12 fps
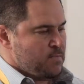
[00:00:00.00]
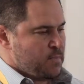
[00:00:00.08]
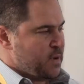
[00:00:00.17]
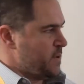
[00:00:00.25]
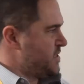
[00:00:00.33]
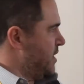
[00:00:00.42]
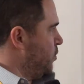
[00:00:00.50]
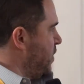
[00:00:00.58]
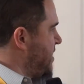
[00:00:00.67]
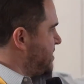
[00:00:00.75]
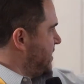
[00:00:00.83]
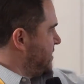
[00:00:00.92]
There was a
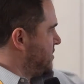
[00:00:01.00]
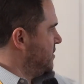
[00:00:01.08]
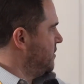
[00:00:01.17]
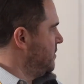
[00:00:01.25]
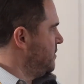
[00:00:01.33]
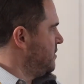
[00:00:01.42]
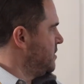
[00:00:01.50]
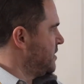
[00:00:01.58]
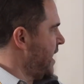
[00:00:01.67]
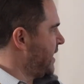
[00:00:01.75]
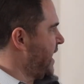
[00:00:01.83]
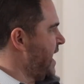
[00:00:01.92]
recent,
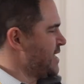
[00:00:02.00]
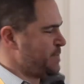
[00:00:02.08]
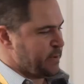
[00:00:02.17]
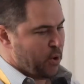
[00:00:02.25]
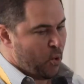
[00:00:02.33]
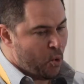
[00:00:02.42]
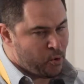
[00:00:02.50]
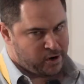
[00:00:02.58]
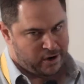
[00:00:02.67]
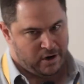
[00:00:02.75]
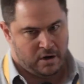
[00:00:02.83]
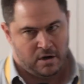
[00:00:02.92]
not case, but
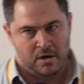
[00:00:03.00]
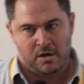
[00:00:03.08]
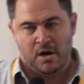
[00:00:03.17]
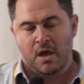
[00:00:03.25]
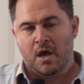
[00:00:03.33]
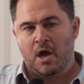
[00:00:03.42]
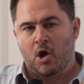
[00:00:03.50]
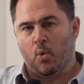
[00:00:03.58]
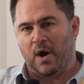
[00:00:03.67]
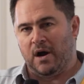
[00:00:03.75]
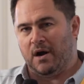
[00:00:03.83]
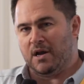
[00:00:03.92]
order,
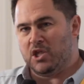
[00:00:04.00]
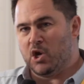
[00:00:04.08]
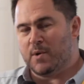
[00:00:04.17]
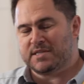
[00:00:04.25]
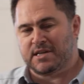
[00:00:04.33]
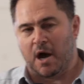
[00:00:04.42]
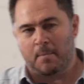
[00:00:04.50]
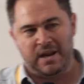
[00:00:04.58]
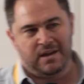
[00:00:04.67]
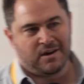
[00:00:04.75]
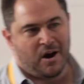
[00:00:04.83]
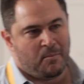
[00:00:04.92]
where a US
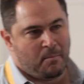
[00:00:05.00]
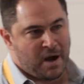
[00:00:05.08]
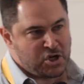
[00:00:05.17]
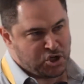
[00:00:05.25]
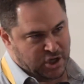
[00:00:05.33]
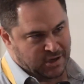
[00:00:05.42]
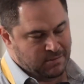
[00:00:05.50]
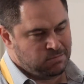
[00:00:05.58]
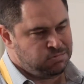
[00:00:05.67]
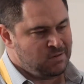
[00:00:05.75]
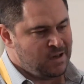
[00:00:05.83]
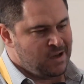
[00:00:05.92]
company called Munchie
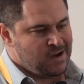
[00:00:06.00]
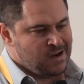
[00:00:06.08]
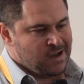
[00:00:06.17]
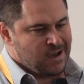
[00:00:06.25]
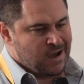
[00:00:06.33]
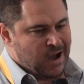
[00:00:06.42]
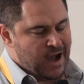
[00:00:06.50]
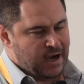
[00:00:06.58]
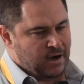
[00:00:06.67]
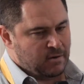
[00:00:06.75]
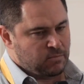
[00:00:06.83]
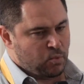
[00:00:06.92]

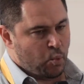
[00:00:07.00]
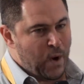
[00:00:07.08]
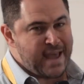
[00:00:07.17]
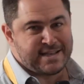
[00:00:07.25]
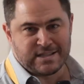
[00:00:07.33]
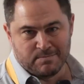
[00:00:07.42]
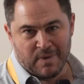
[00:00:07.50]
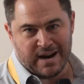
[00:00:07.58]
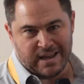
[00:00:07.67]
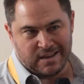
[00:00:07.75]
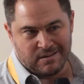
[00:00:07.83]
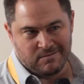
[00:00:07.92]
raised
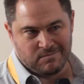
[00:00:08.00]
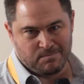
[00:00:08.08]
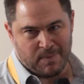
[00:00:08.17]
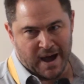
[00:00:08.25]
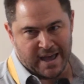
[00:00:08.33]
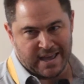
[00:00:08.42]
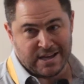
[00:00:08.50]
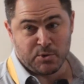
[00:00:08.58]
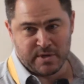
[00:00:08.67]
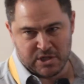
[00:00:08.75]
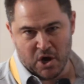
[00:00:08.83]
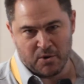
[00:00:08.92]
money by
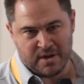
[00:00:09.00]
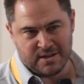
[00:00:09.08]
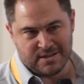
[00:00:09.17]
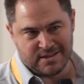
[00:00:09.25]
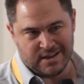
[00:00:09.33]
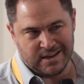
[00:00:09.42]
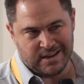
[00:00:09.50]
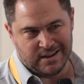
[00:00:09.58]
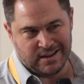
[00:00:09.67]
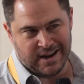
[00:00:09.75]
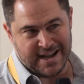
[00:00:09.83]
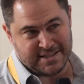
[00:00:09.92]
issuing tokens
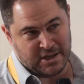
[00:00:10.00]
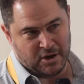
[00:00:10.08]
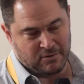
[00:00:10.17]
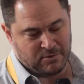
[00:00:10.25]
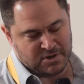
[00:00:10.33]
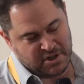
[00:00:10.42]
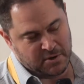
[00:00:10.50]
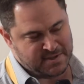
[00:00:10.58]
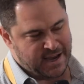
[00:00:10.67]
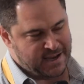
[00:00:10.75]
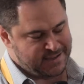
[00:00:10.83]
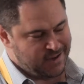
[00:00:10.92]
in an ICO. Of course, you don't
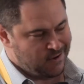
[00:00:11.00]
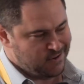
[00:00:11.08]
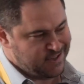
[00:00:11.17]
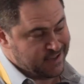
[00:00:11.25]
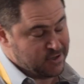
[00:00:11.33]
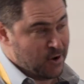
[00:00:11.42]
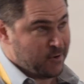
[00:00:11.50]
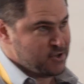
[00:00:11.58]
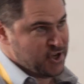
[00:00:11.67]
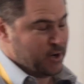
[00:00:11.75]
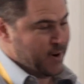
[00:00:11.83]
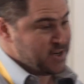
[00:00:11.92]
say ICO, you say token
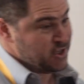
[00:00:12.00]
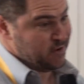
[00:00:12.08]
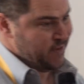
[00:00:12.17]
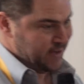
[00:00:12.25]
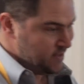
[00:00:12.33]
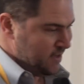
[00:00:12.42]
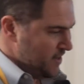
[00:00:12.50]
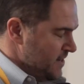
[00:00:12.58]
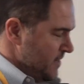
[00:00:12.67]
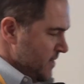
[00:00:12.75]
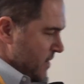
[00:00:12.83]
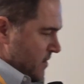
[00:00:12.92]
generation event,
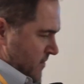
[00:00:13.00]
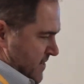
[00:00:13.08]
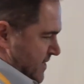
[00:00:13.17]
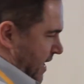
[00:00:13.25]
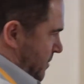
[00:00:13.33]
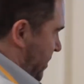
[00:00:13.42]
because you gotta